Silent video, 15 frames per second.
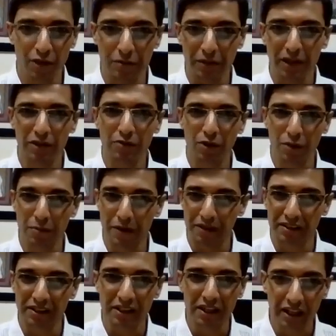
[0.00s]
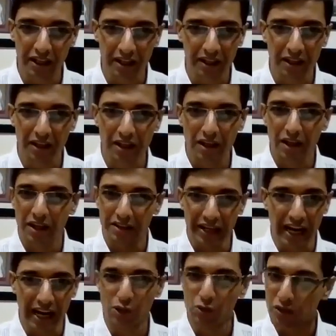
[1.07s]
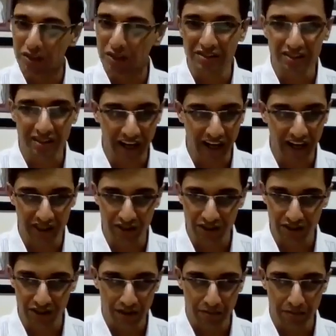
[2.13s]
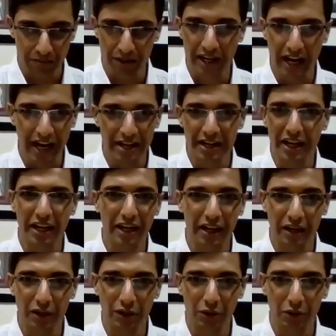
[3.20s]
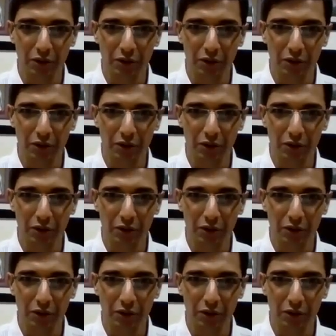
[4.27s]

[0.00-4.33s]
for me for presenting, that too in scratch. But that day,